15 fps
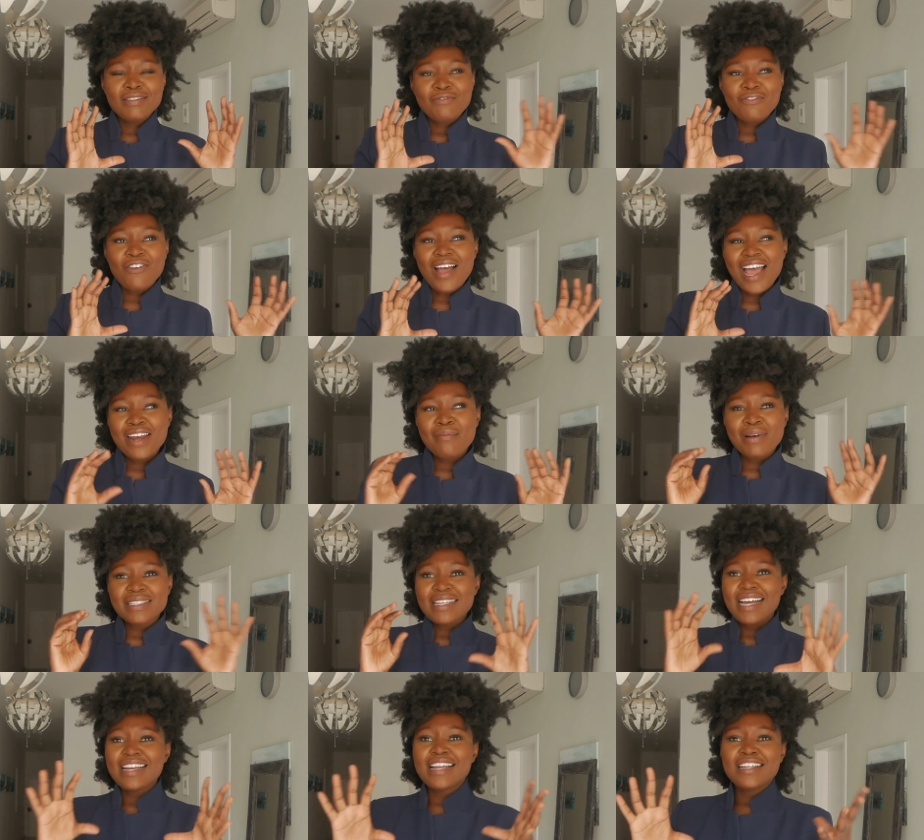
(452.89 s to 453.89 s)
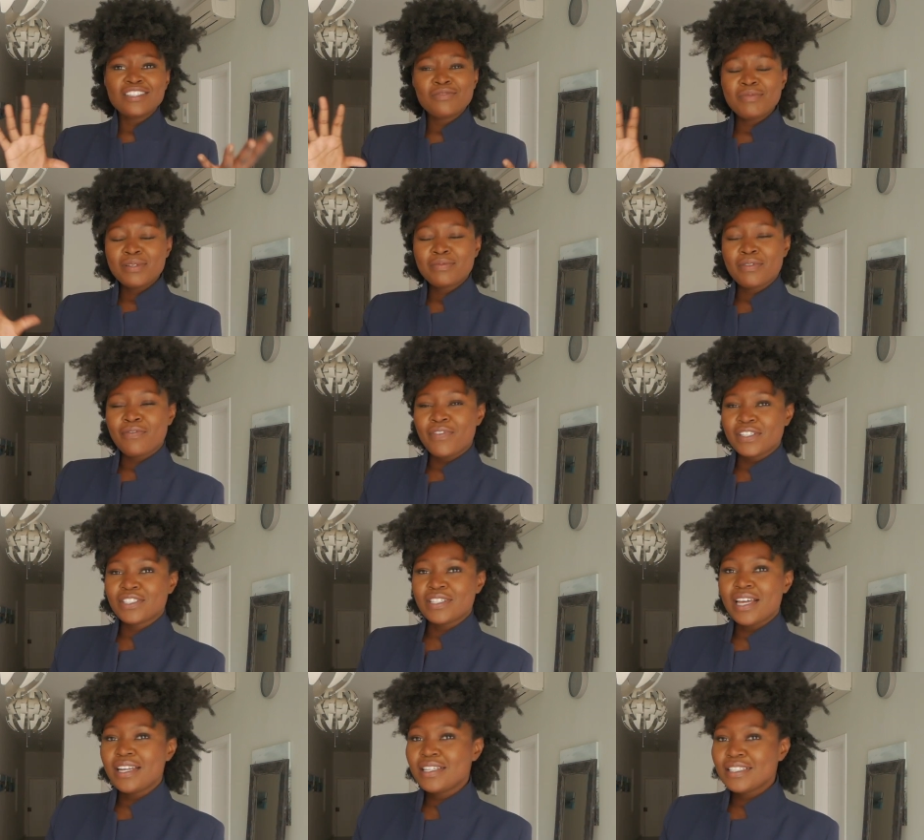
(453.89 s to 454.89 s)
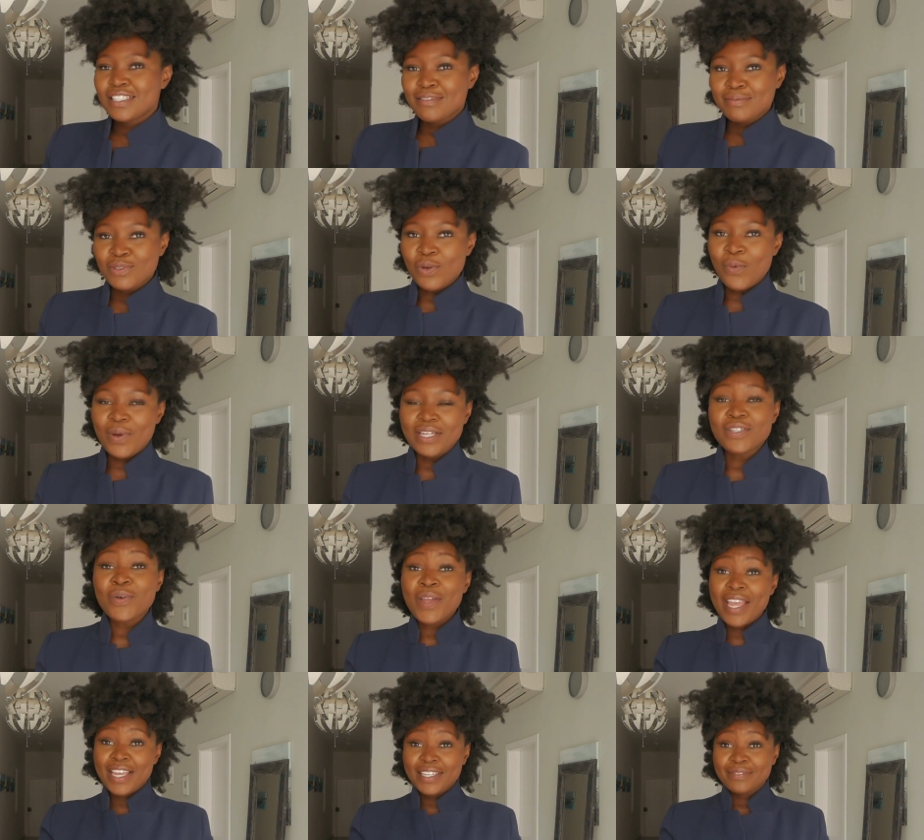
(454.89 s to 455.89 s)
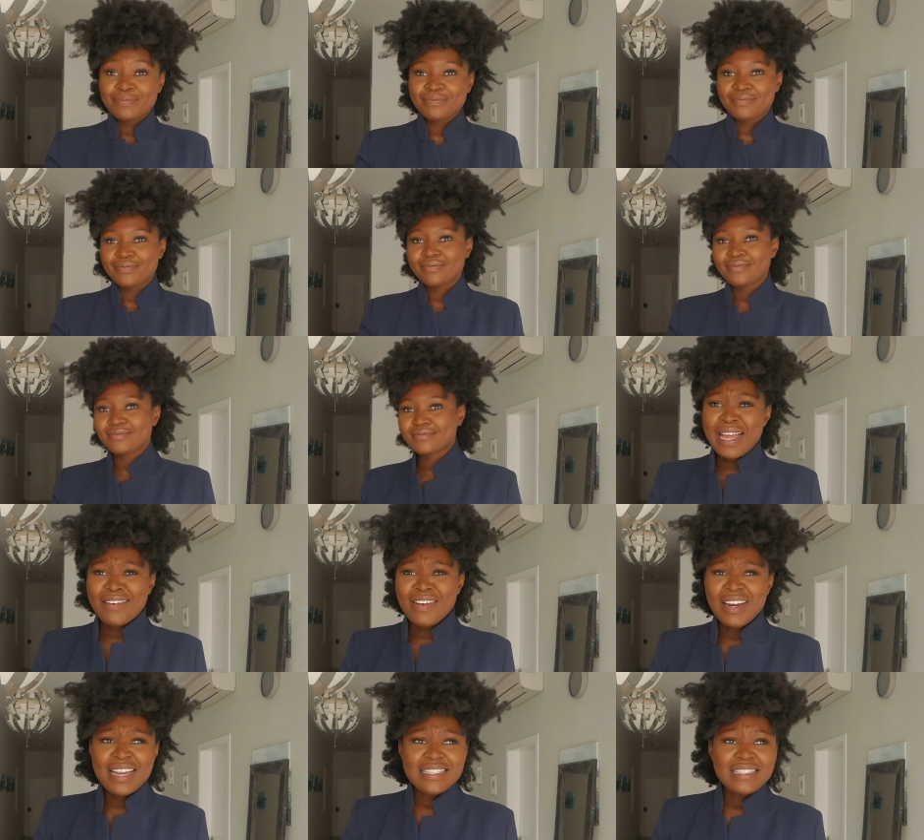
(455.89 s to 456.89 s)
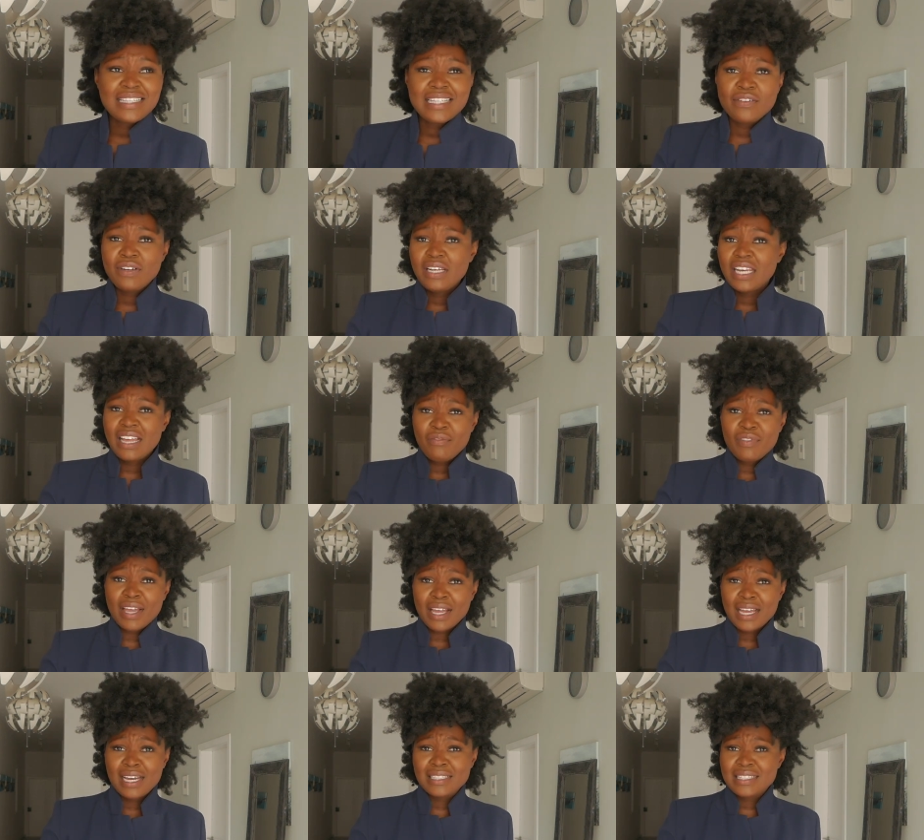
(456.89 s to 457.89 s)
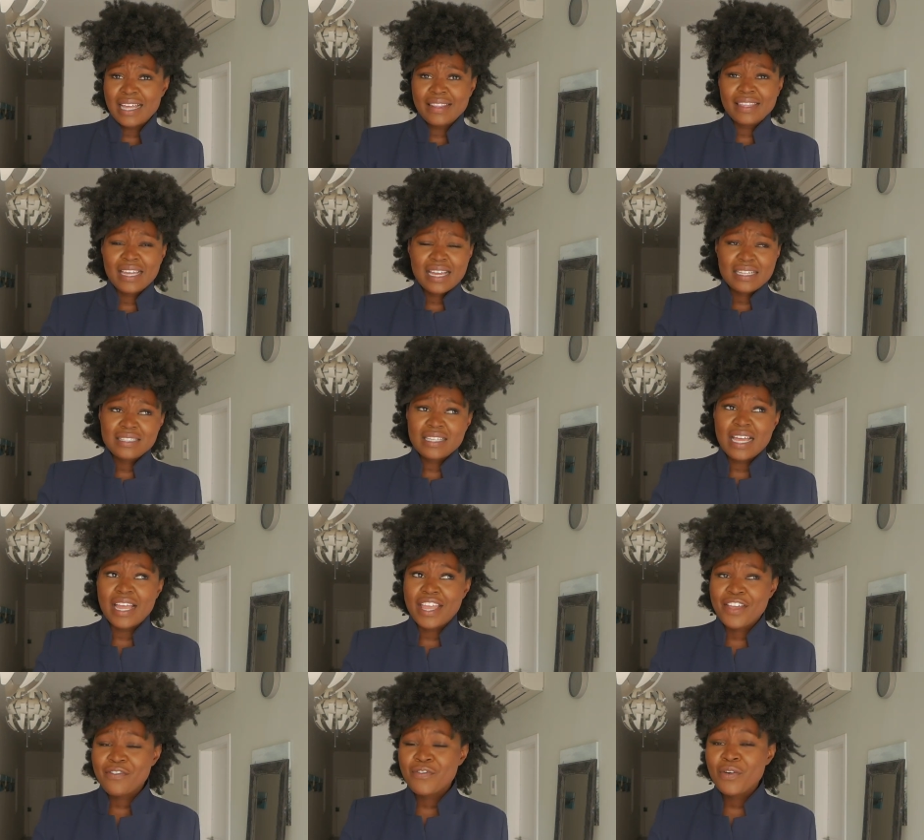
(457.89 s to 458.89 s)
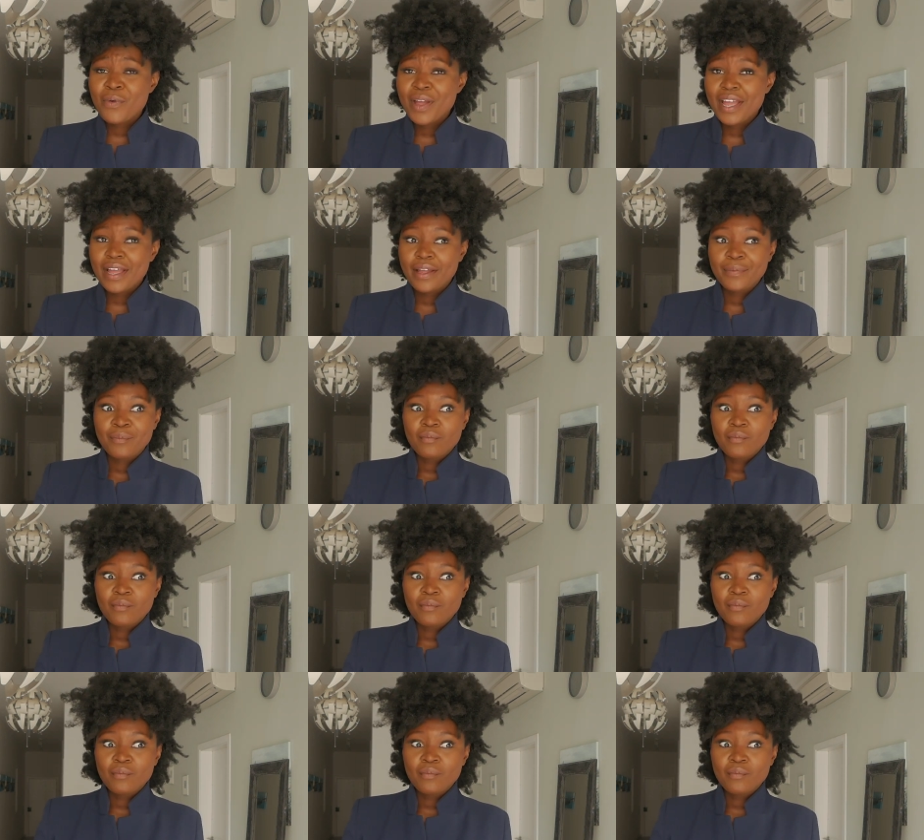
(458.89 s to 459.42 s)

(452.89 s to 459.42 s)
fun, but add a little bit professionalism to it. Okay, I realized that they really love their cats, and cats are everywhere.